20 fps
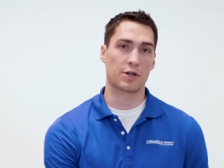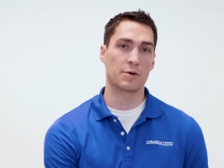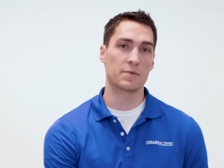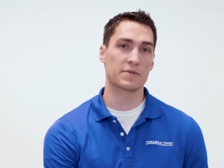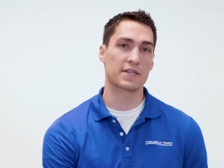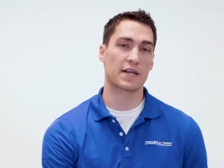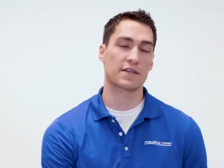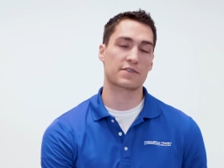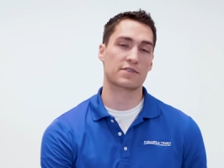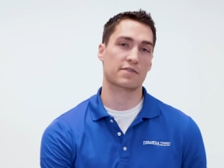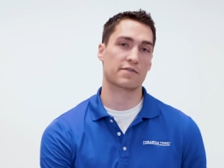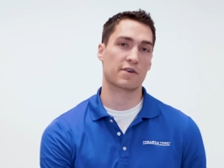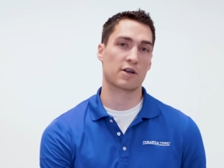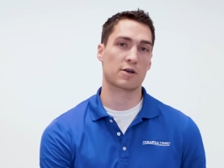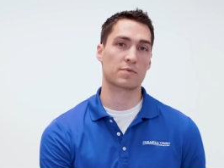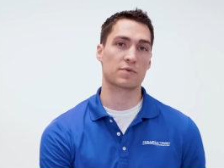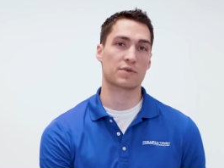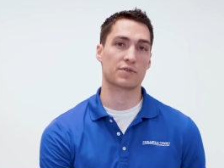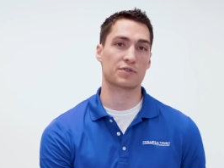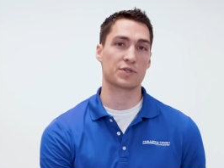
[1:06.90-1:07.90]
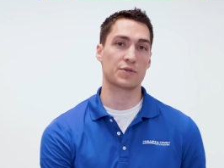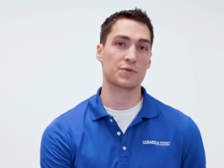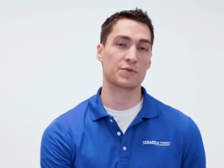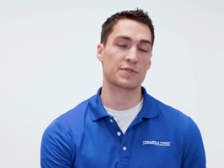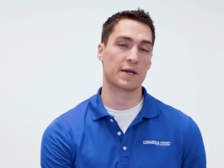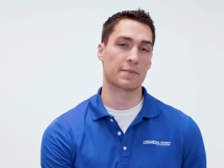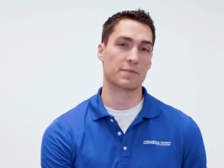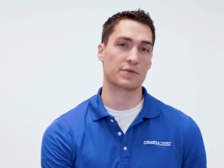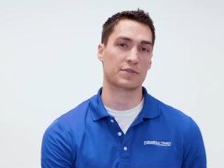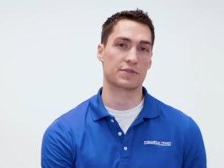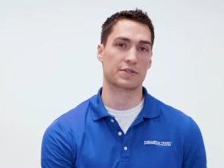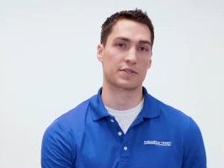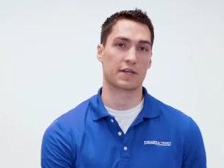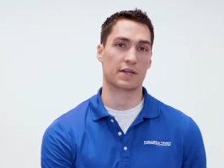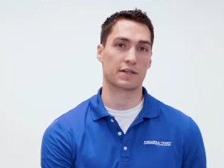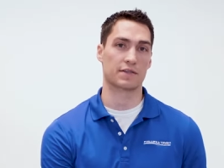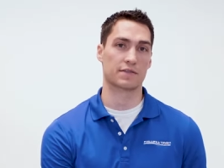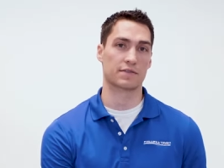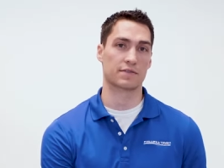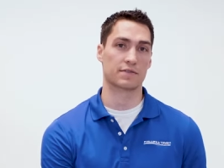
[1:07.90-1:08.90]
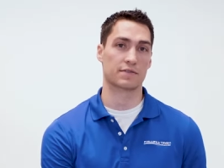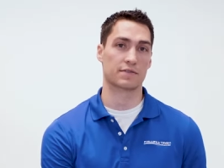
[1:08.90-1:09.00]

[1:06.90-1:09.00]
Thermostats are available in two temperature settings,